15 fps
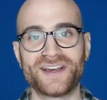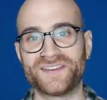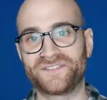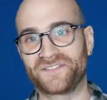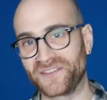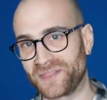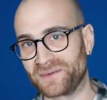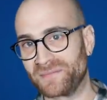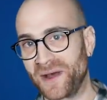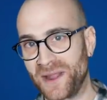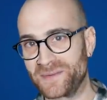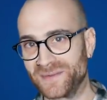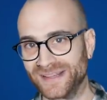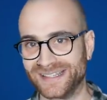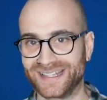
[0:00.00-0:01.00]
for the
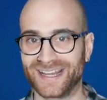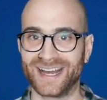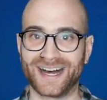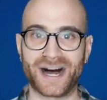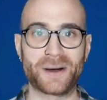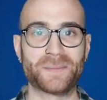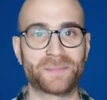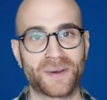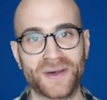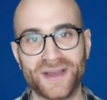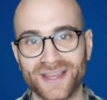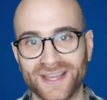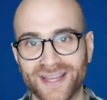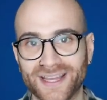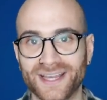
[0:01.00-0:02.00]
moment, I'm
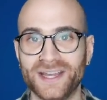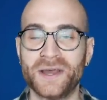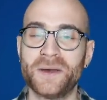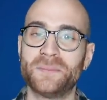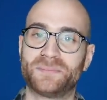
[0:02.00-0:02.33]
putting